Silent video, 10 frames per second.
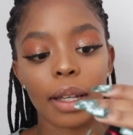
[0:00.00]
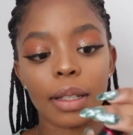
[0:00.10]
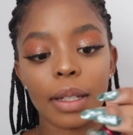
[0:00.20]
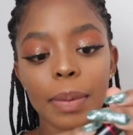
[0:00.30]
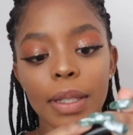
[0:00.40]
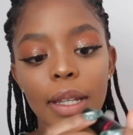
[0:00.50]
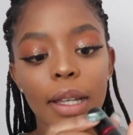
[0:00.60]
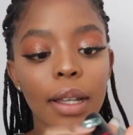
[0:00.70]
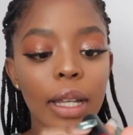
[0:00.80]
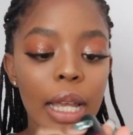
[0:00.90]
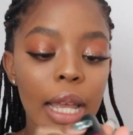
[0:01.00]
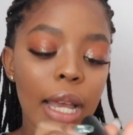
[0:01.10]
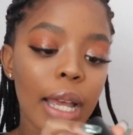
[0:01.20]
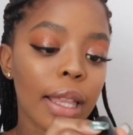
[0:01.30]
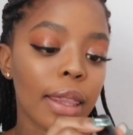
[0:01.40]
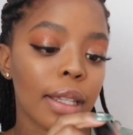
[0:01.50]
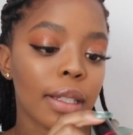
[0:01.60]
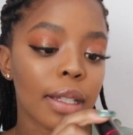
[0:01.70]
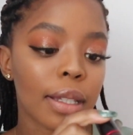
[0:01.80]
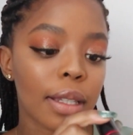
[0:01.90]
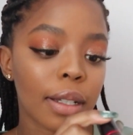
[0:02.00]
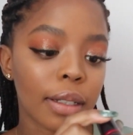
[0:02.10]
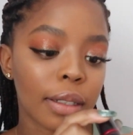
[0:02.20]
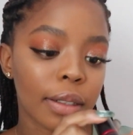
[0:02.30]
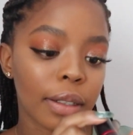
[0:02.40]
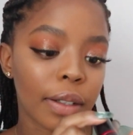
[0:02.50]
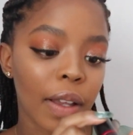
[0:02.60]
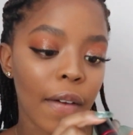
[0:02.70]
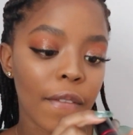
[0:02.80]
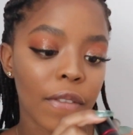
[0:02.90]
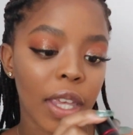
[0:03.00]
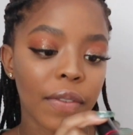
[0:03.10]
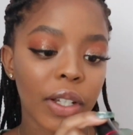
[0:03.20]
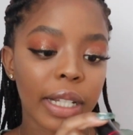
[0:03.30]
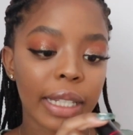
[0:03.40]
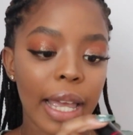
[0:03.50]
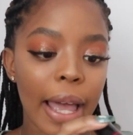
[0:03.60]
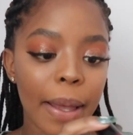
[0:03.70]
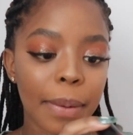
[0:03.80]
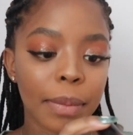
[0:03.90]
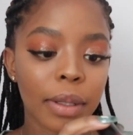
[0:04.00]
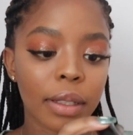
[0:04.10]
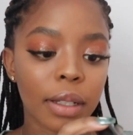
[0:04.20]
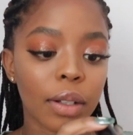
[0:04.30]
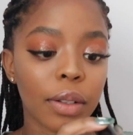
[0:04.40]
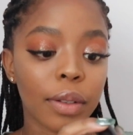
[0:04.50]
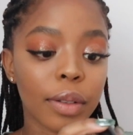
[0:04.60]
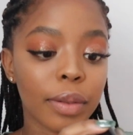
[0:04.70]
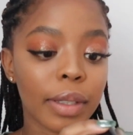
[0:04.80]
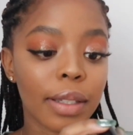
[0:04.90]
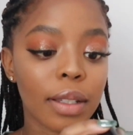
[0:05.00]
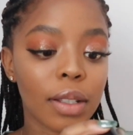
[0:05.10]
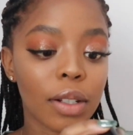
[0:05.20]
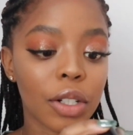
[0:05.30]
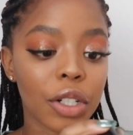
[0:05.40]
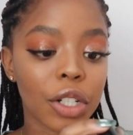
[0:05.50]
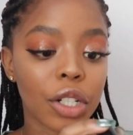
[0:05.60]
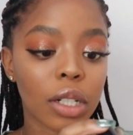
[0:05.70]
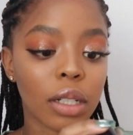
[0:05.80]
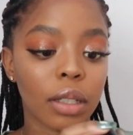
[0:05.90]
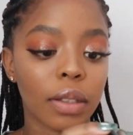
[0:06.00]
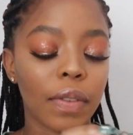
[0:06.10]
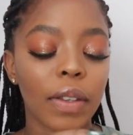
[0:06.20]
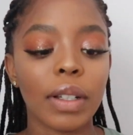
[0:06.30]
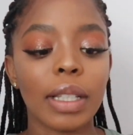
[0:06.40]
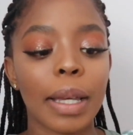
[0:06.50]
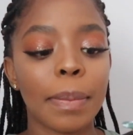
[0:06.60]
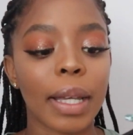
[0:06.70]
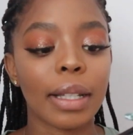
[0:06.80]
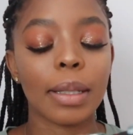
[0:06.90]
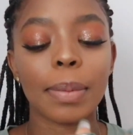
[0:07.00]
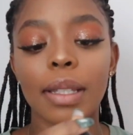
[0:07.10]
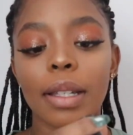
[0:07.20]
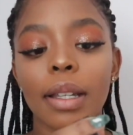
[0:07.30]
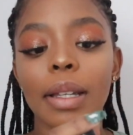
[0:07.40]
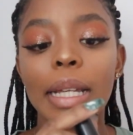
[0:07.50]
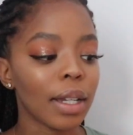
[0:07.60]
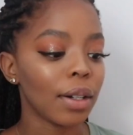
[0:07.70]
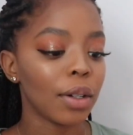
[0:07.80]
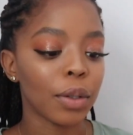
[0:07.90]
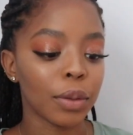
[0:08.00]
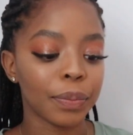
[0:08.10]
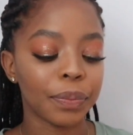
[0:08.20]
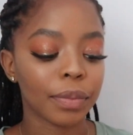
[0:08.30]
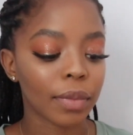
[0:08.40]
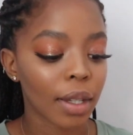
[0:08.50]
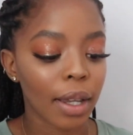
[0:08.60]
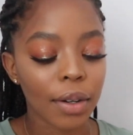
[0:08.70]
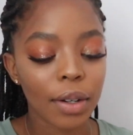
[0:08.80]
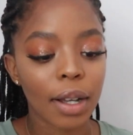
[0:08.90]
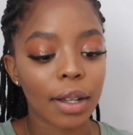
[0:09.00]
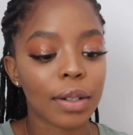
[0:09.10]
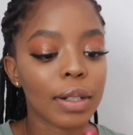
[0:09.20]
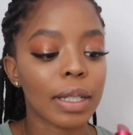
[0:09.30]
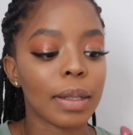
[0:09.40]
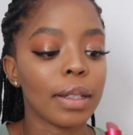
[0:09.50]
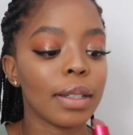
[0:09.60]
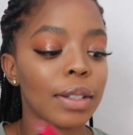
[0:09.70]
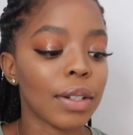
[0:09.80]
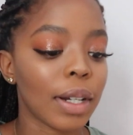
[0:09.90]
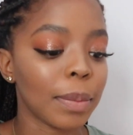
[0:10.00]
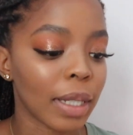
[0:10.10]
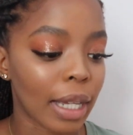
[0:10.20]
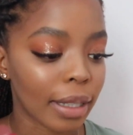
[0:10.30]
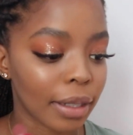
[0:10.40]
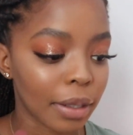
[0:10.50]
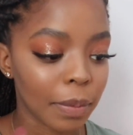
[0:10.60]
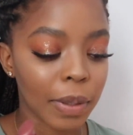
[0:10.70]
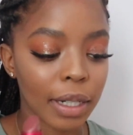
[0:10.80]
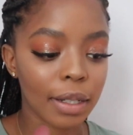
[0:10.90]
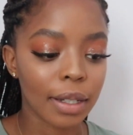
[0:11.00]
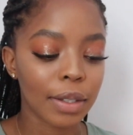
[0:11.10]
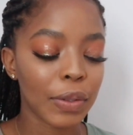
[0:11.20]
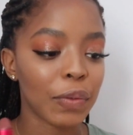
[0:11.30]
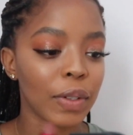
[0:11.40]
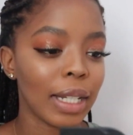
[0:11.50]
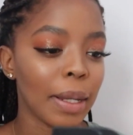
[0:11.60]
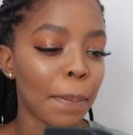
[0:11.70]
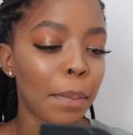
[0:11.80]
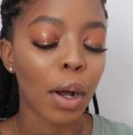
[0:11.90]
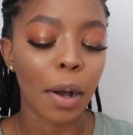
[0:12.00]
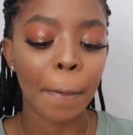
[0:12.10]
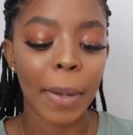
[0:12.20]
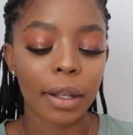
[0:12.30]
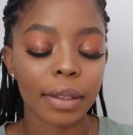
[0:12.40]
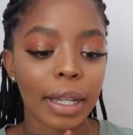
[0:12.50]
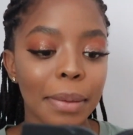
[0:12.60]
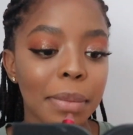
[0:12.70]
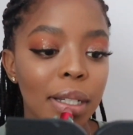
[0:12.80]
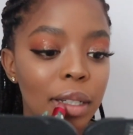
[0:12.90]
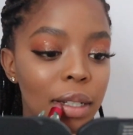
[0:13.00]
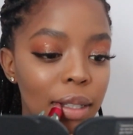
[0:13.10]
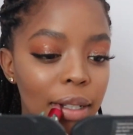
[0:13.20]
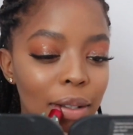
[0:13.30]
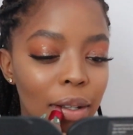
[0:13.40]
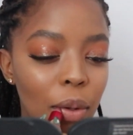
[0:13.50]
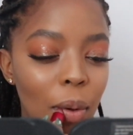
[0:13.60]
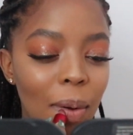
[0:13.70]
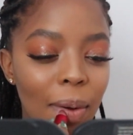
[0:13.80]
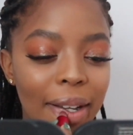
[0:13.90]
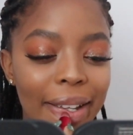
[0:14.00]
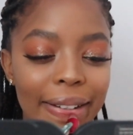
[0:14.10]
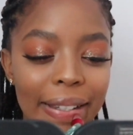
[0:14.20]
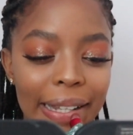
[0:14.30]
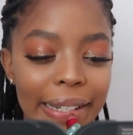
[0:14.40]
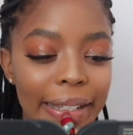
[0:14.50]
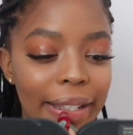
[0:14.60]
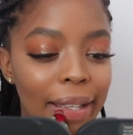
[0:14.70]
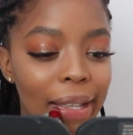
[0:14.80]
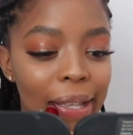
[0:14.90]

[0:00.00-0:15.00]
lipstick. And this is the Viva Glam. This is the Lurja. The Viva Glam MAC lipstick. I don't know how to describe the color, but it doesn't really pop out that much. It's like a quiet color.